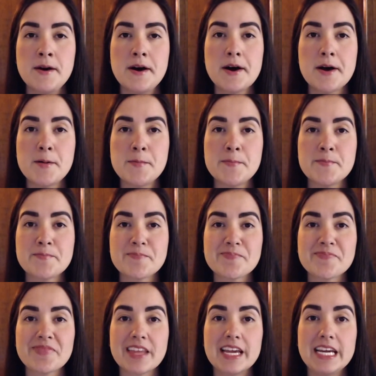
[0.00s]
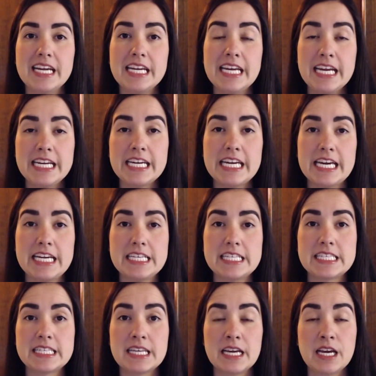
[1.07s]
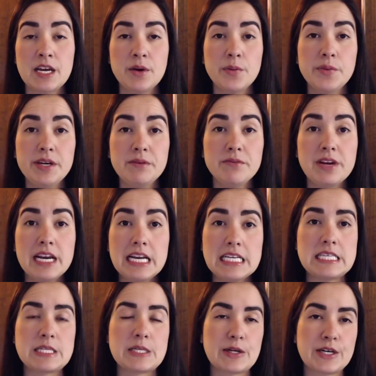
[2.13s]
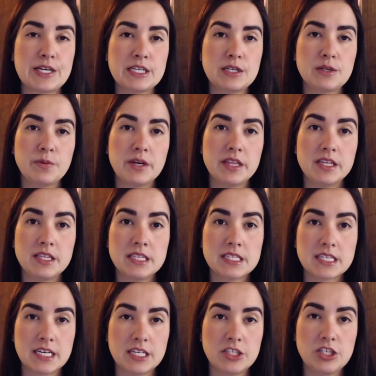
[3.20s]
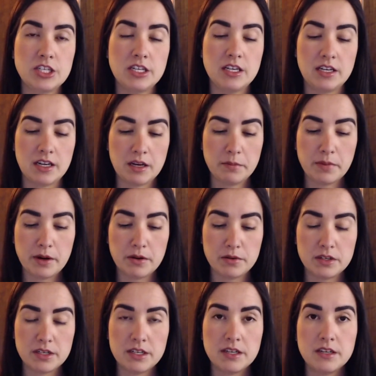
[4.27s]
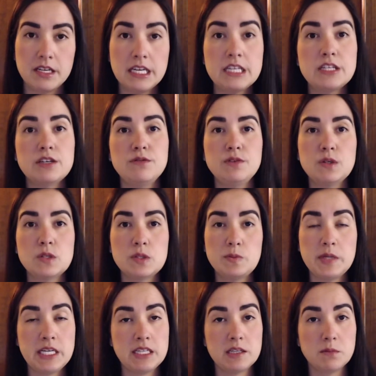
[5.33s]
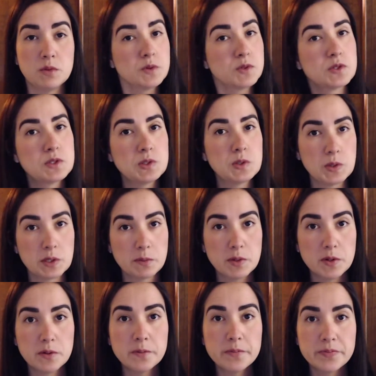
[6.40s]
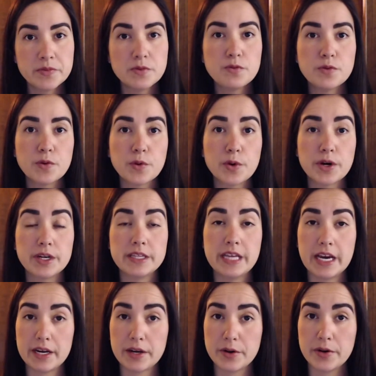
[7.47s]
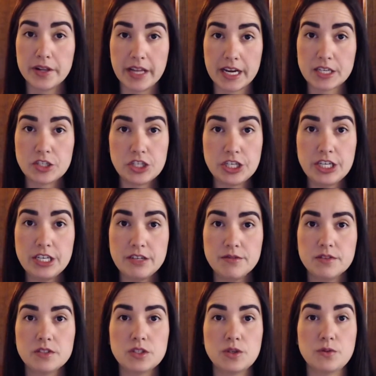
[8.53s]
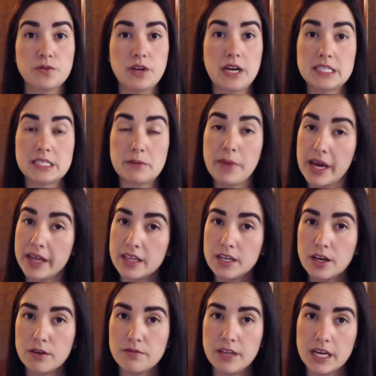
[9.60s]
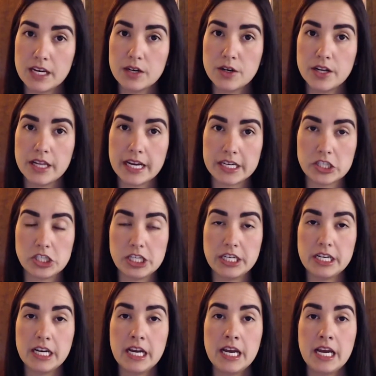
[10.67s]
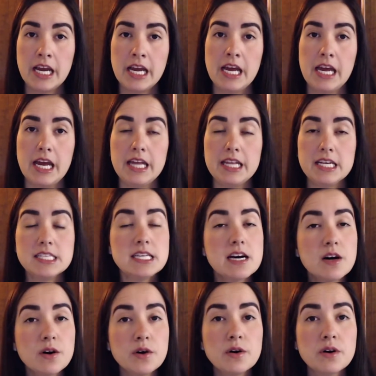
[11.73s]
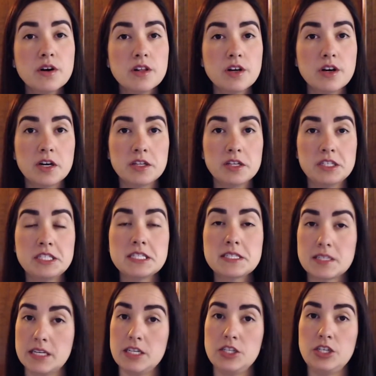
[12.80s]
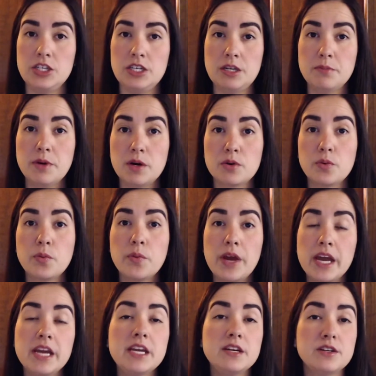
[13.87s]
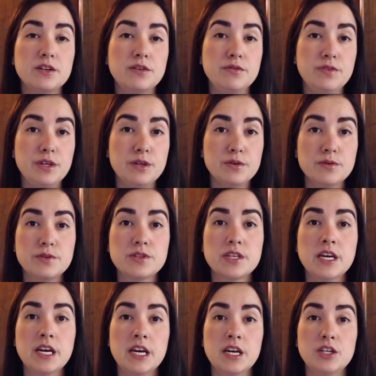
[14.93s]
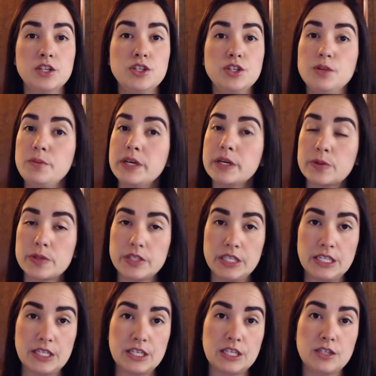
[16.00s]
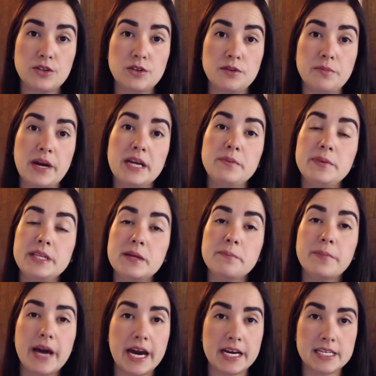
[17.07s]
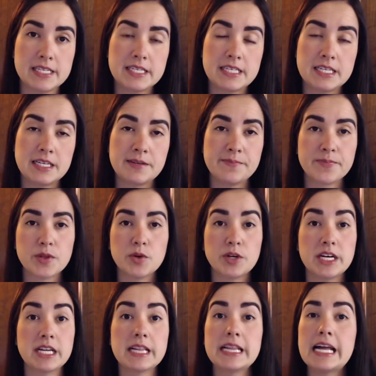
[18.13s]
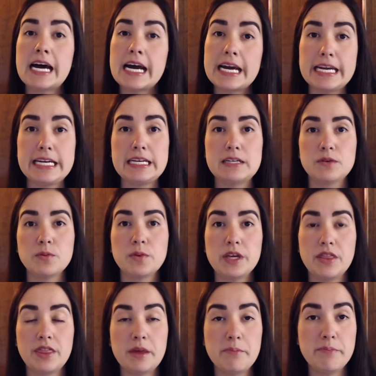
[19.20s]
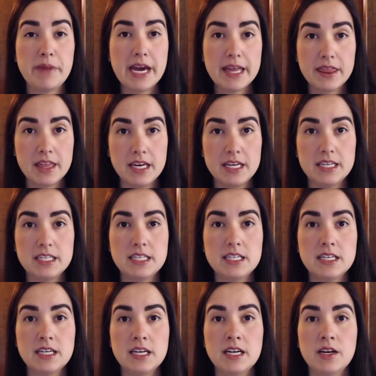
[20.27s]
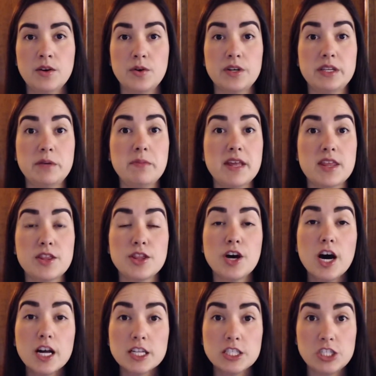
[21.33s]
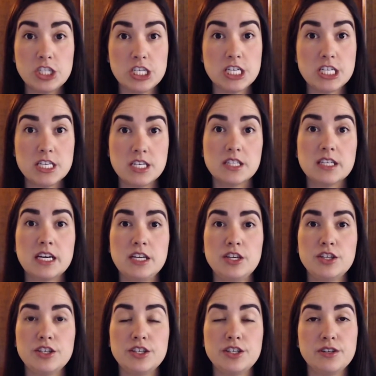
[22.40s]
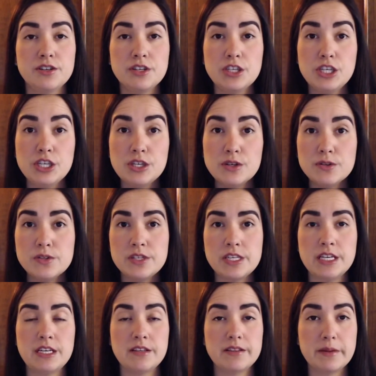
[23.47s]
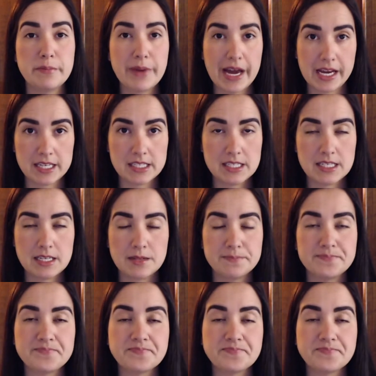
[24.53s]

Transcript: In any case, we really start with a discussion about interviews being the most suitable for data collection, so as a method of data collection. And that's a whole other discussion about when interviews should be considered or might be the best or align with the method or the methodology that you're using the best.